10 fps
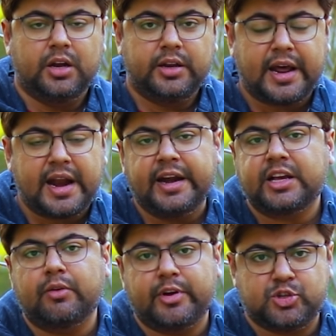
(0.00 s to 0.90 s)
Narayana
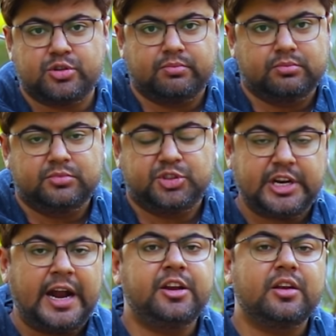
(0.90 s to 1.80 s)
kavach.
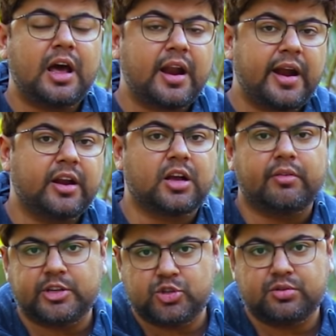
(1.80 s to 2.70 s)
Chant Narayana
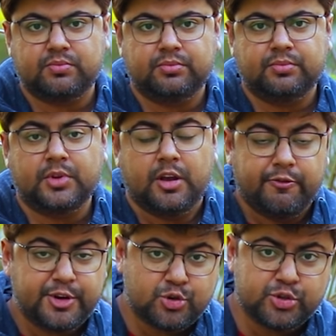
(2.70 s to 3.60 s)
kavach,
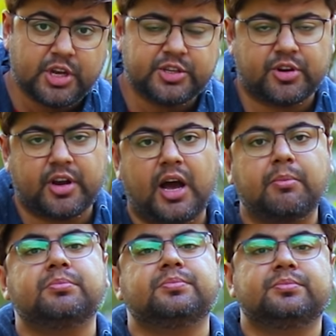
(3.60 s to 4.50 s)
Vishnu Shastra
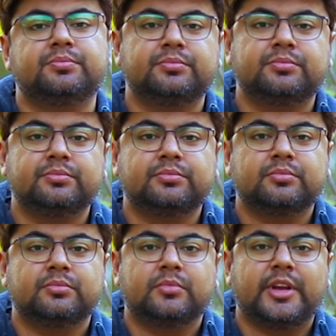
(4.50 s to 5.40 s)
Naam,
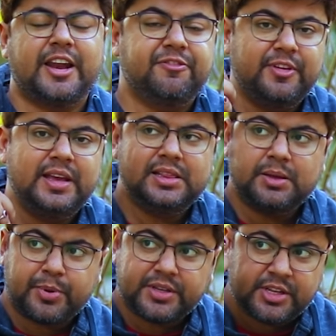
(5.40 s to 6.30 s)
and feel
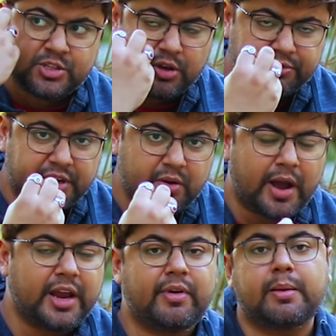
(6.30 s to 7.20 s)
the presence of the
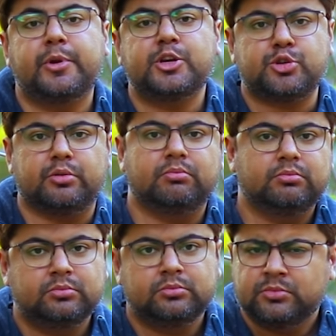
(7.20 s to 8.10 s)
divine vibration.
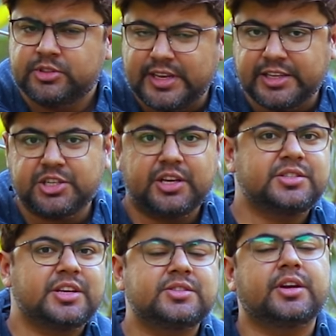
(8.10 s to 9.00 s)

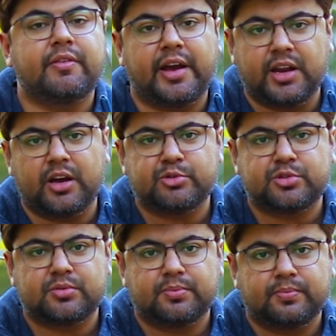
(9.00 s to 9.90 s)
Sagittarius is the divine
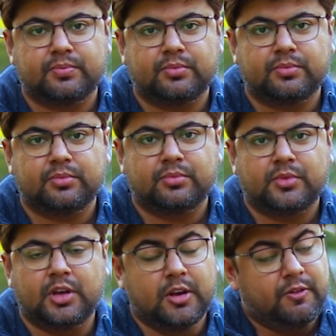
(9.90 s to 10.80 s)
house.
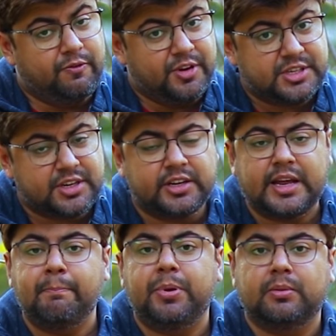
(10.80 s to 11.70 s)
Visit a
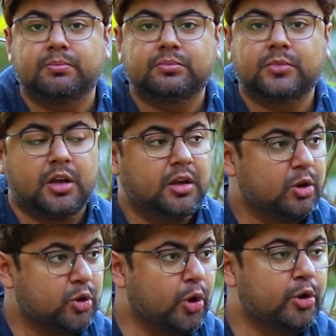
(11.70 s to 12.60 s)
temple.
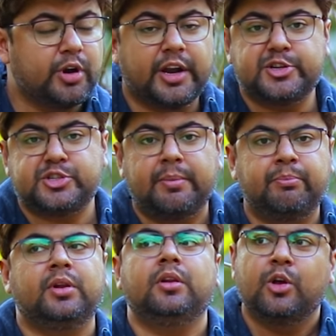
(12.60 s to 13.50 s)
Go to Ganesh
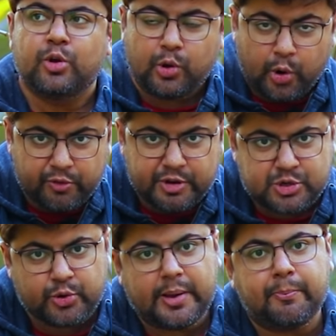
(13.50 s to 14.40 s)
temple, go to
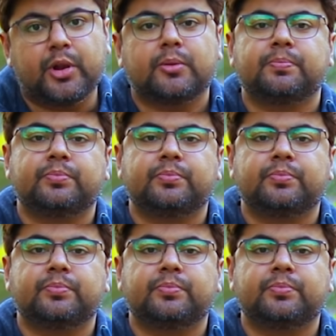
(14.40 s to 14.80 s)
Vishnu temple.